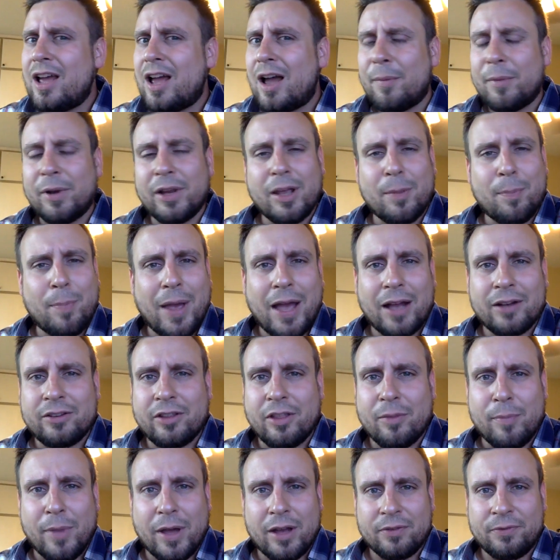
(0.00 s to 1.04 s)
I'm going to get back to
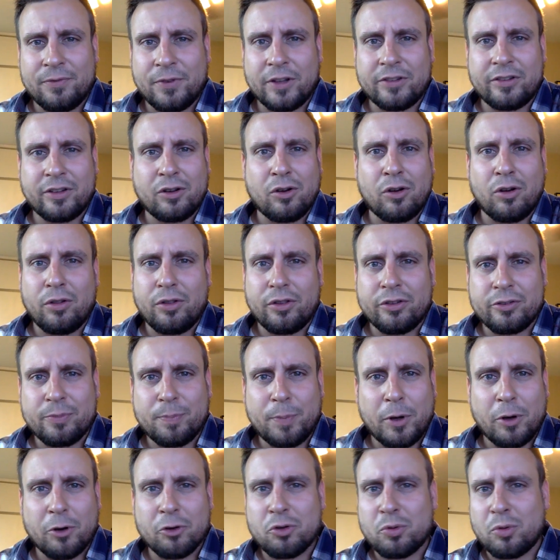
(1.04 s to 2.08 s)
the metaphysical, the
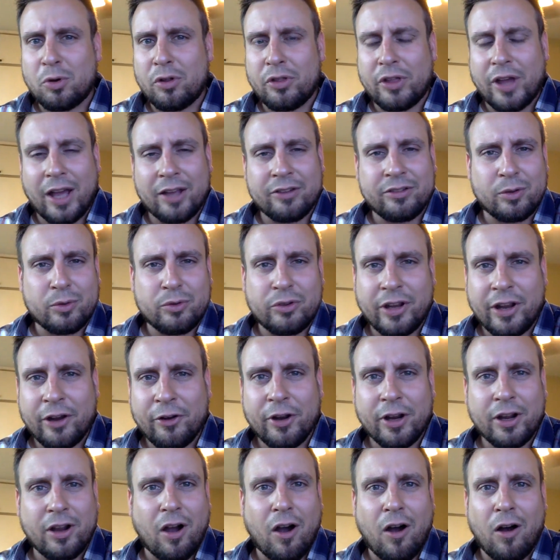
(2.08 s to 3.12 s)
spiritual, the esoteric,